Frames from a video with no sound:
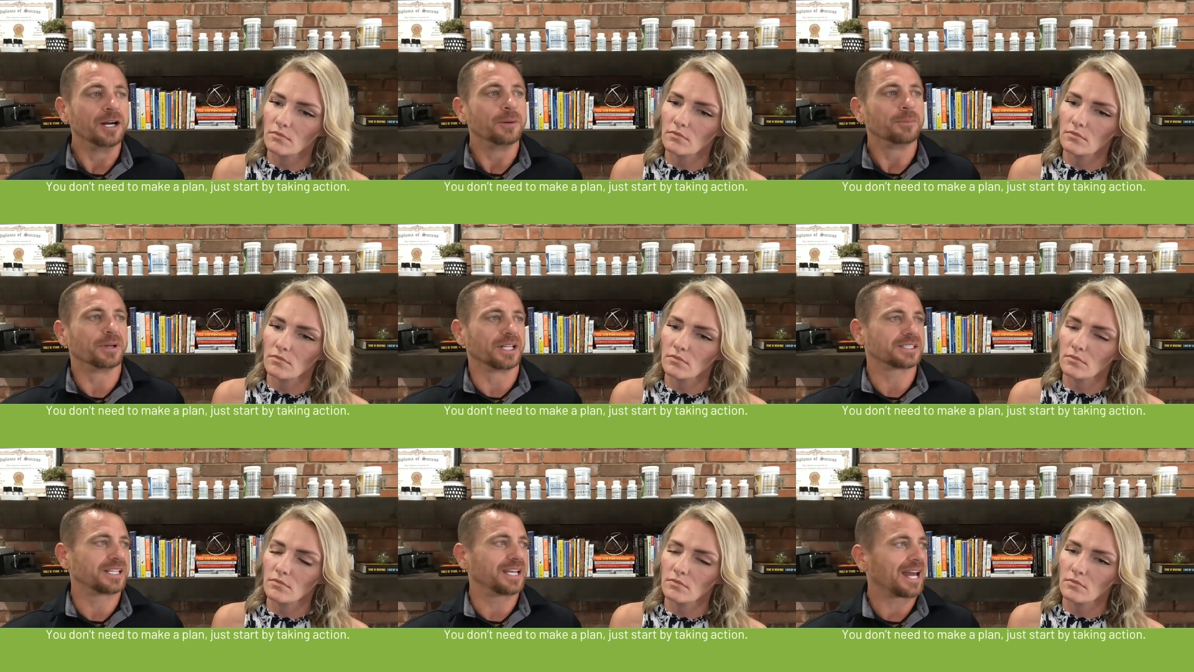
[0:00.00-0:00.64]
Speaker 1: But
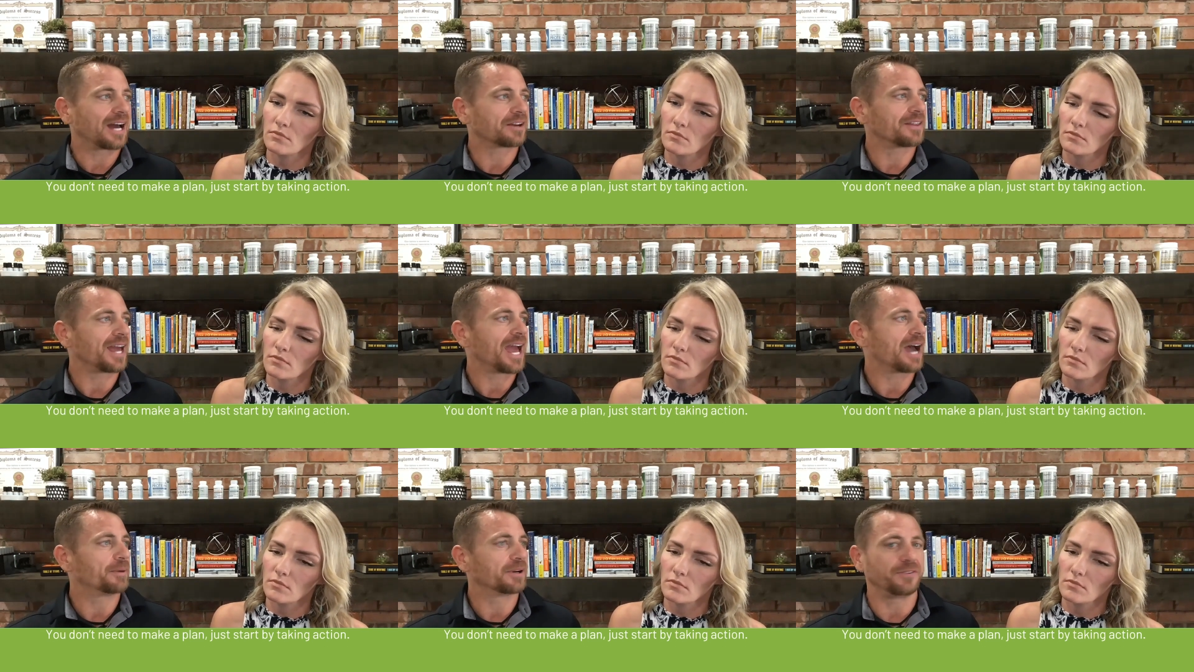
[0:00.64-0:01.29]
let's get out of the
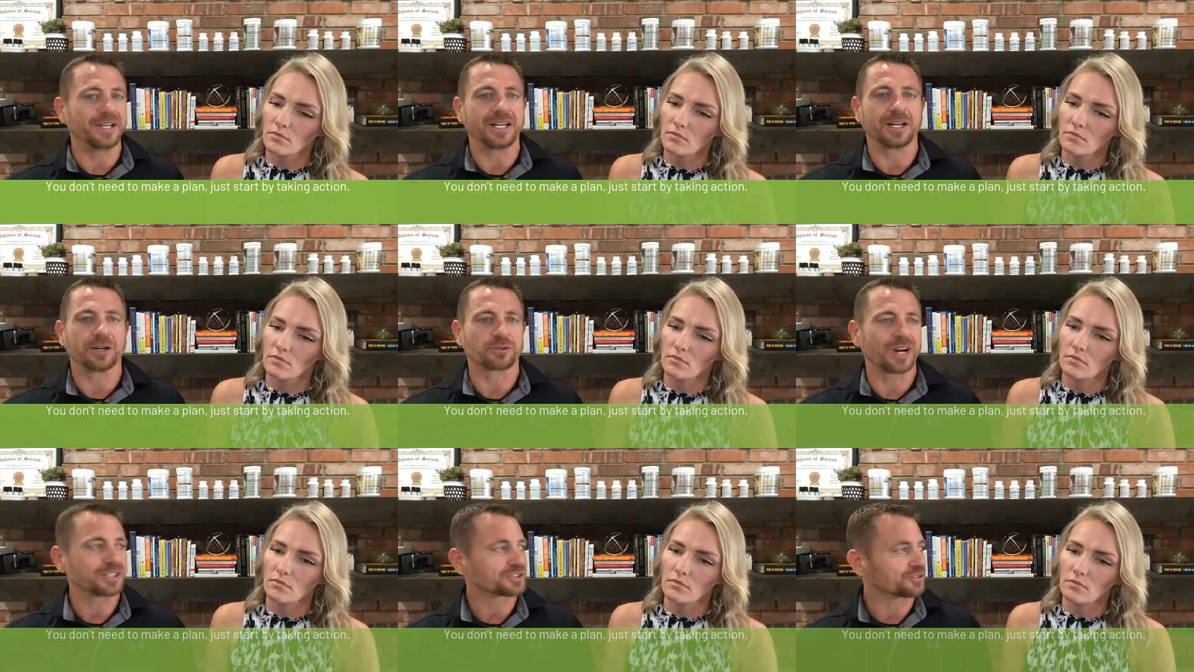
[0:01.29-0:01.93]
habit of eating at
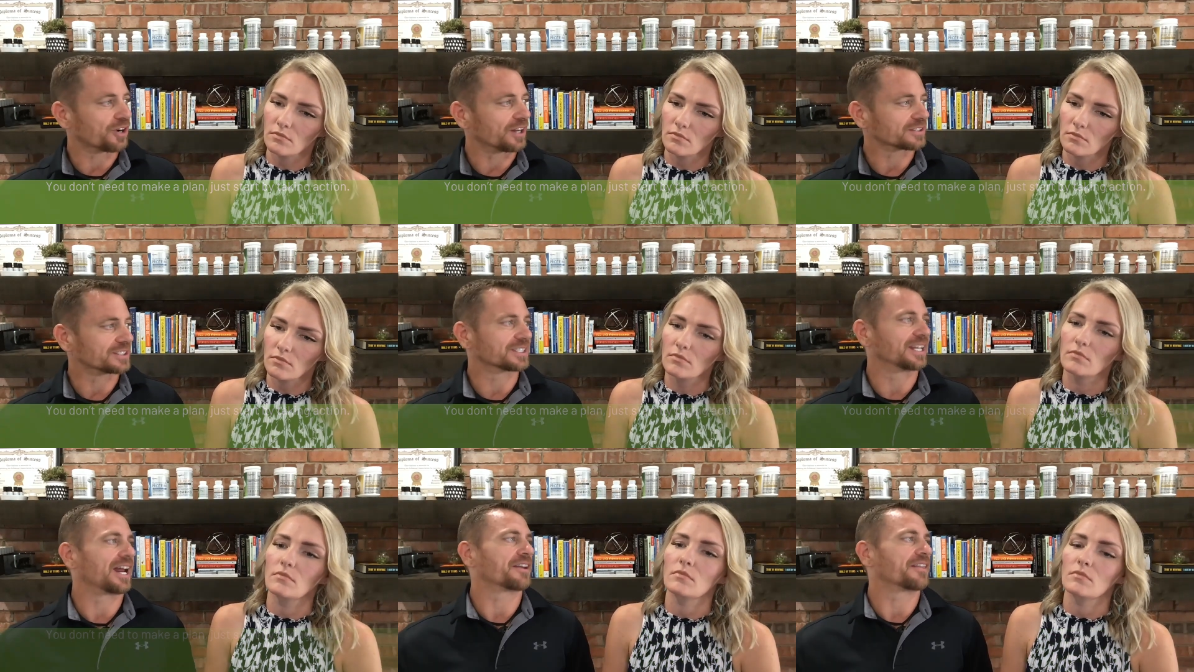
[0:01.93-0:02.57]
restaurants. Let's
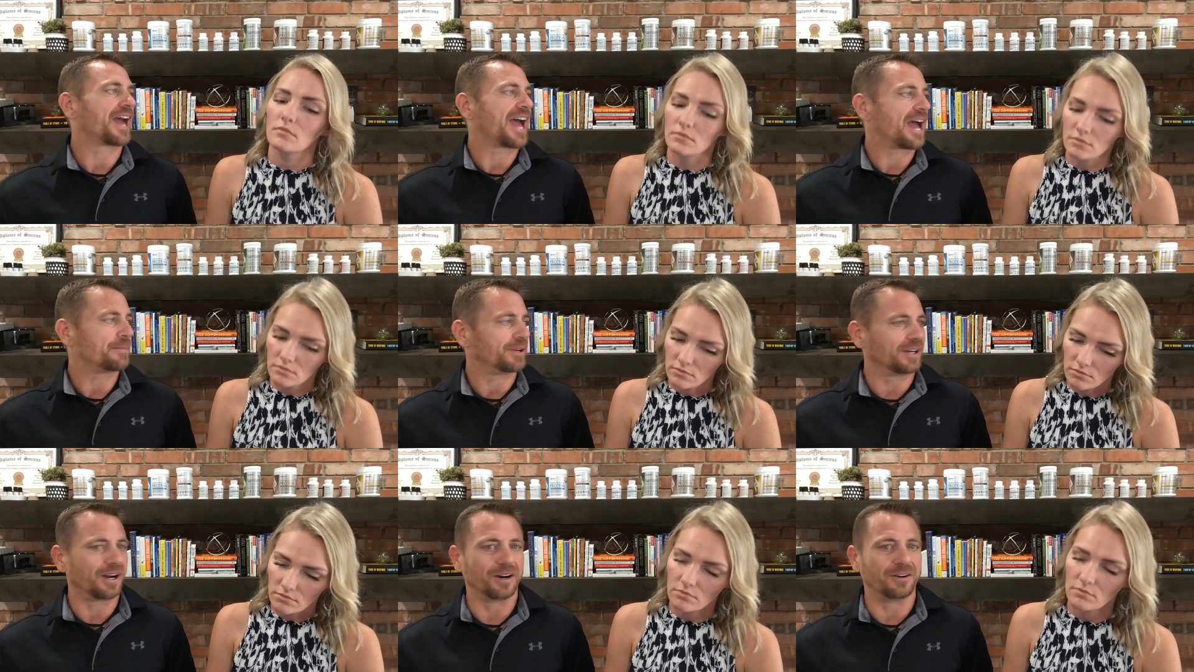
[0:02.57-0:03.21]
get out of the habit
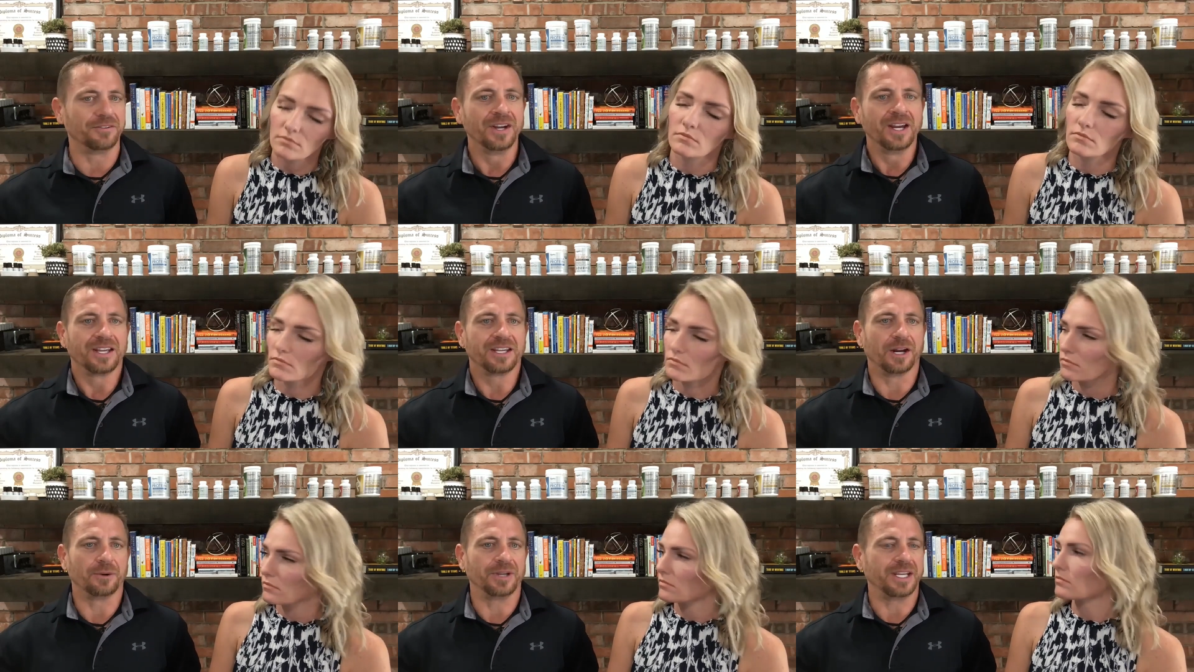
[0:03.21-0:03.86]
of you
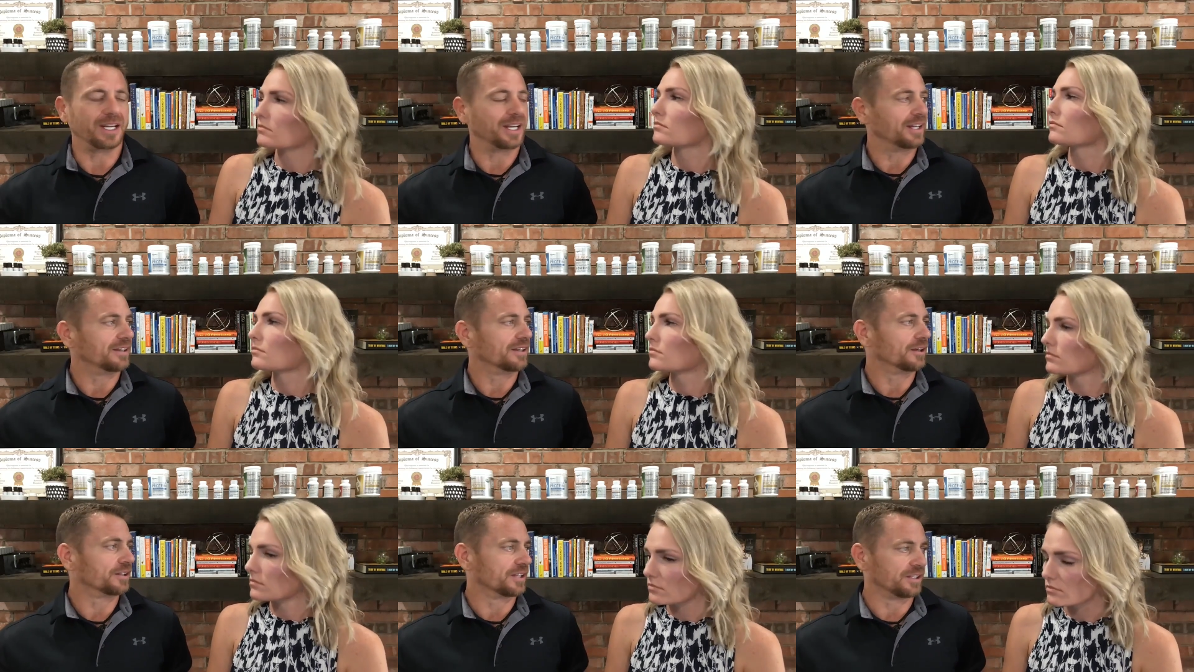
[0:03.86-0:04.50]
know eating
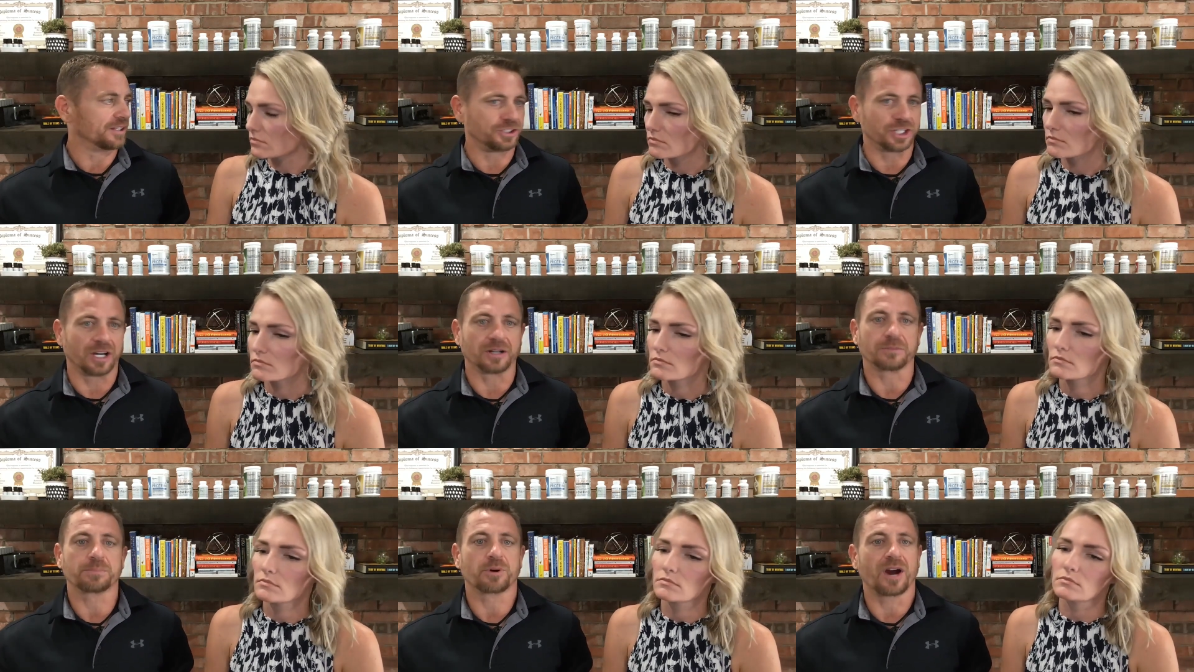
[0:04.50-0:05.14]
the the
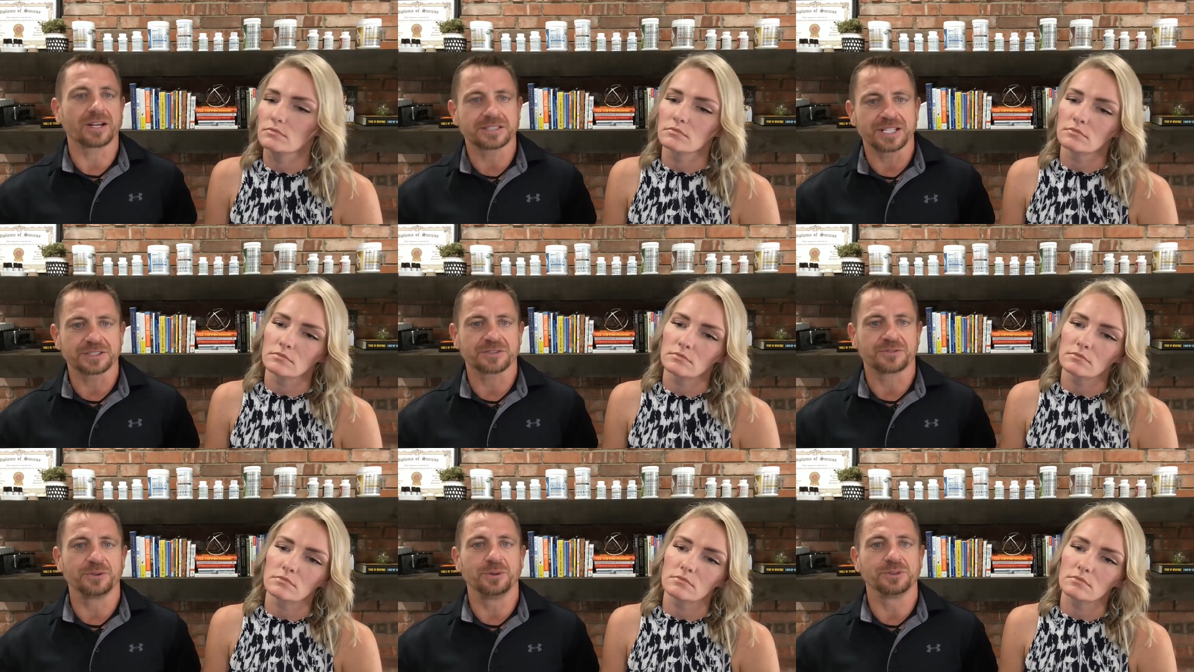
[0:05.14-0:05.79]
junk
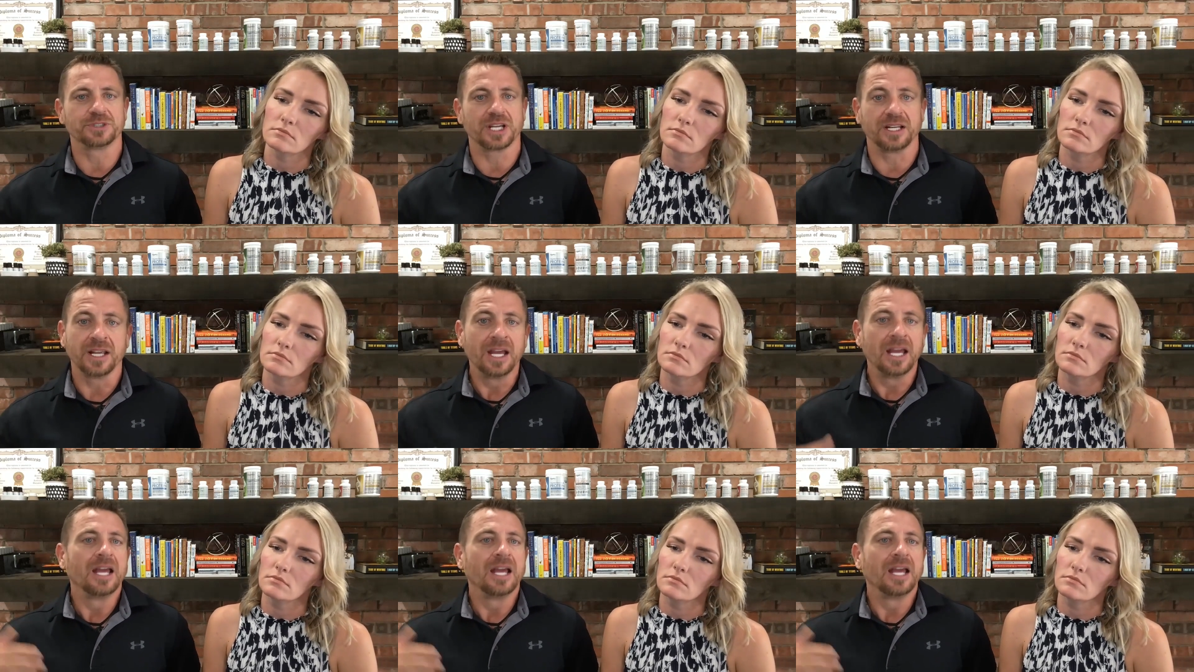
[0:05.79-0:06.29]
processed foods and